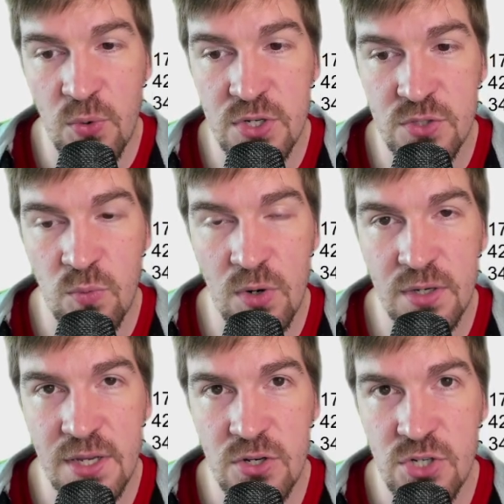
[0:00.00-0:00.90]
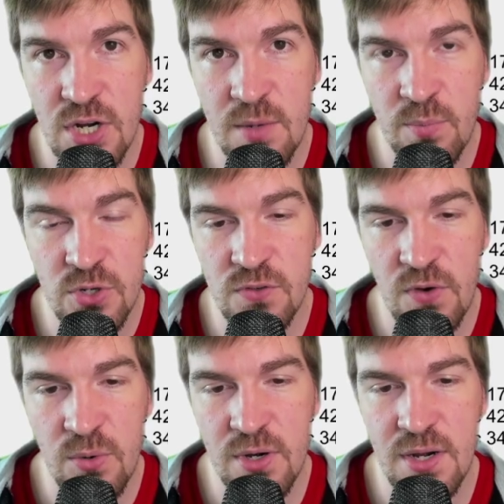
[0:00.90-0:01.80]
focused work that you're trying to
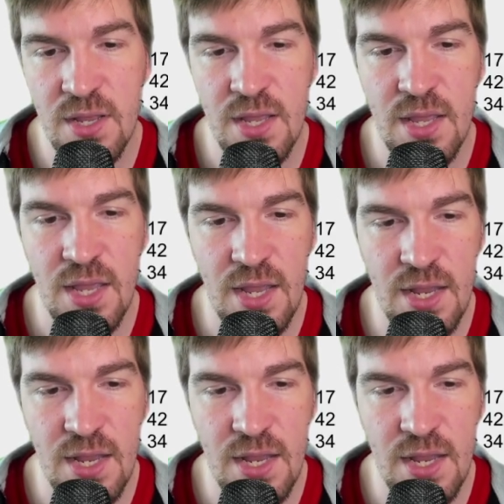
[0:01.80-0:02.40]
push forward